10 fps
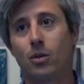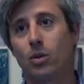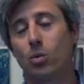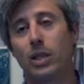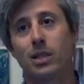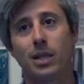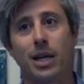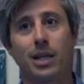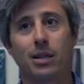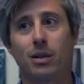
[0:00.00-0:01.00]

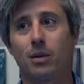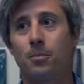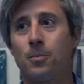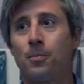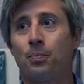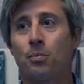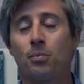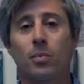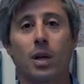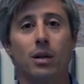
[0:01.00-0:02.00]
restaining the
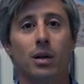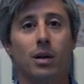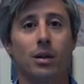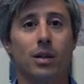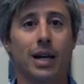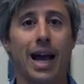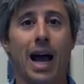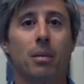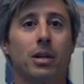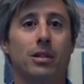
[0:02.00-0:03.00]

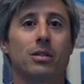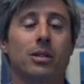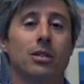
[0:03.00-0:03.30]
cabins,